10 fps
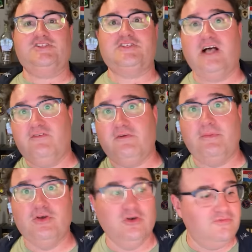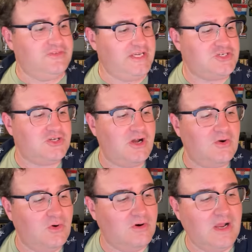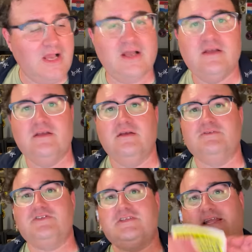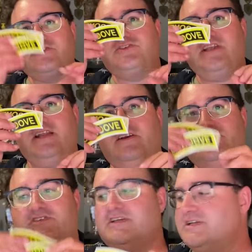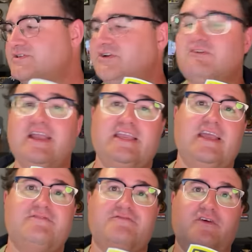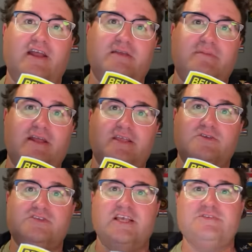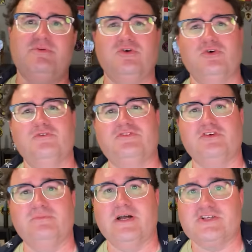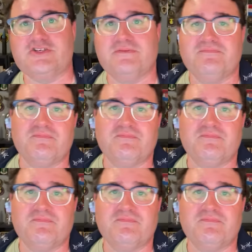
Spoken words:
yourself a Behoove t-shirt or a set of stickers. It's a great gift for anybody who says Behoove too much.